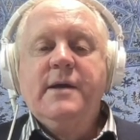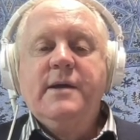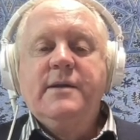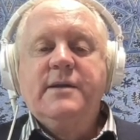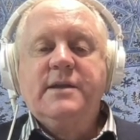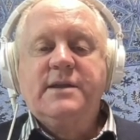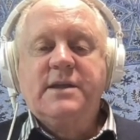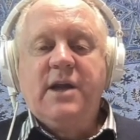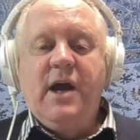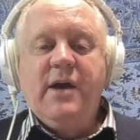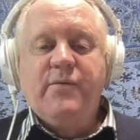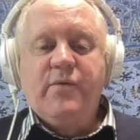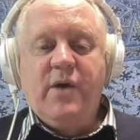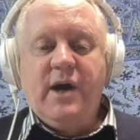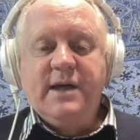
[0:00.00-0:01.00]
The slight
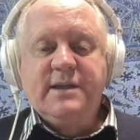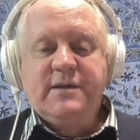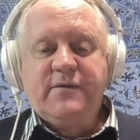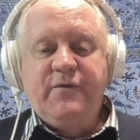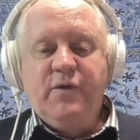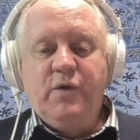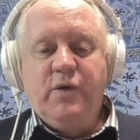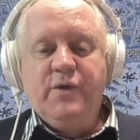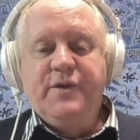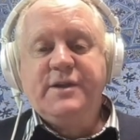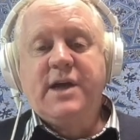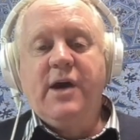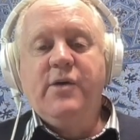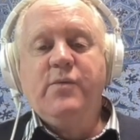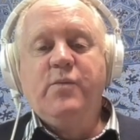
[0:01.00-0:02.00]
rise for the
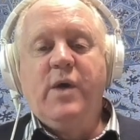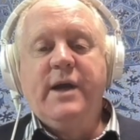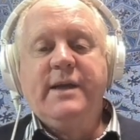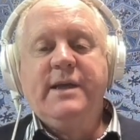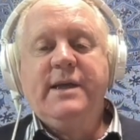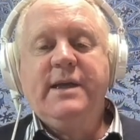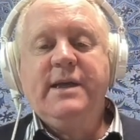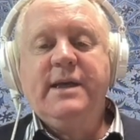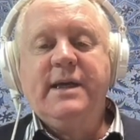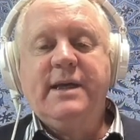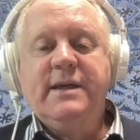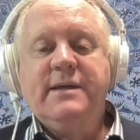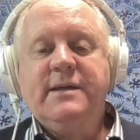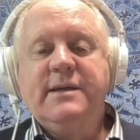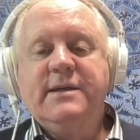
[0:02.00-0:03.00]
tone 1
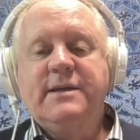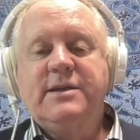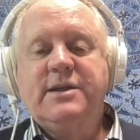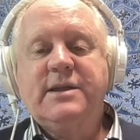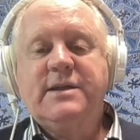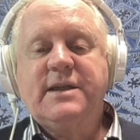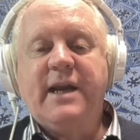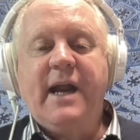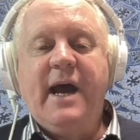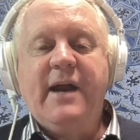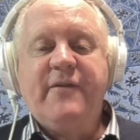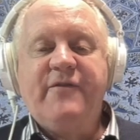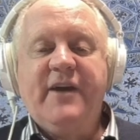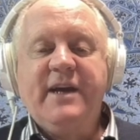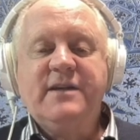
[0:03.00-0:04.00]
here is just an
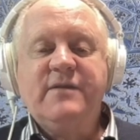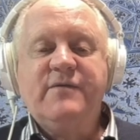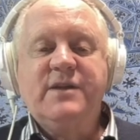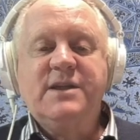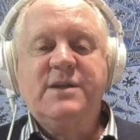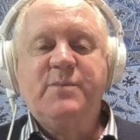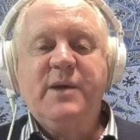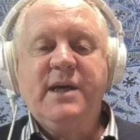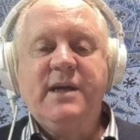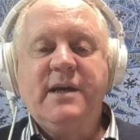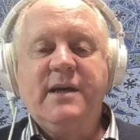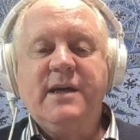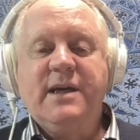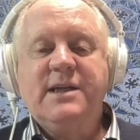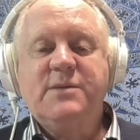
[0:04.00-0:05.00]
artifact of the speaker
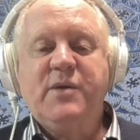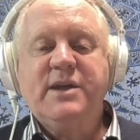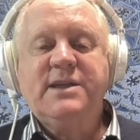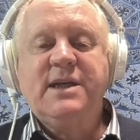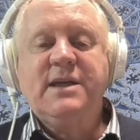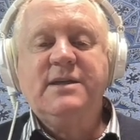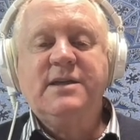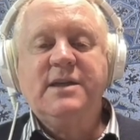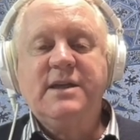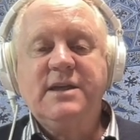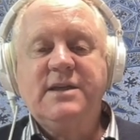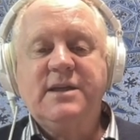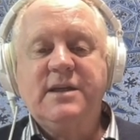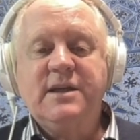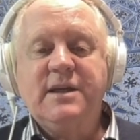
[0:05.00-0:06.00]
expressing
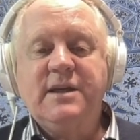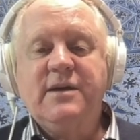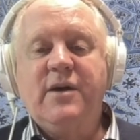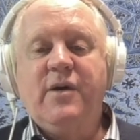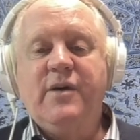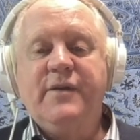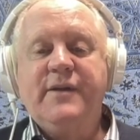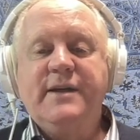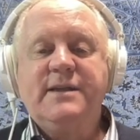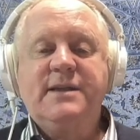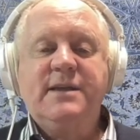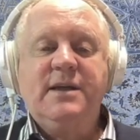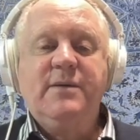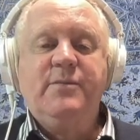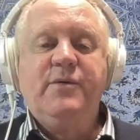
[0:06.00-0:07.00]
tonicity on this
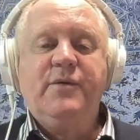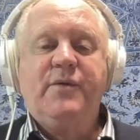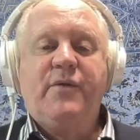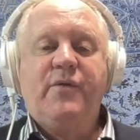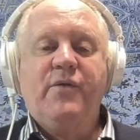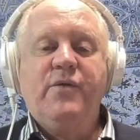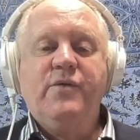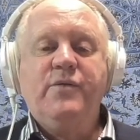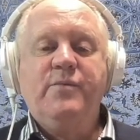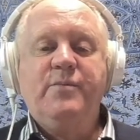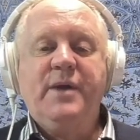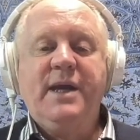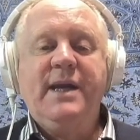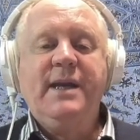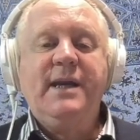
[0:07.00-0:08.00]
syllable through
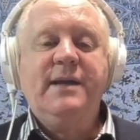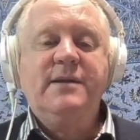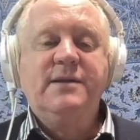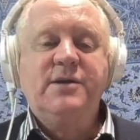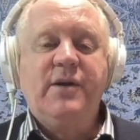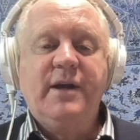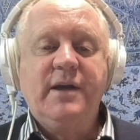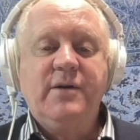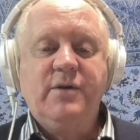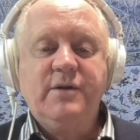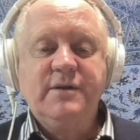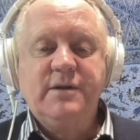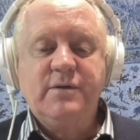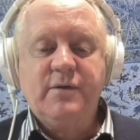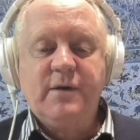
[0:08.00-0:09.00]
beginning the tonic
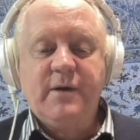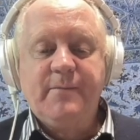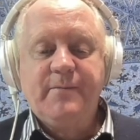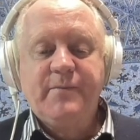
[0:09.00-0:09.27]
contour.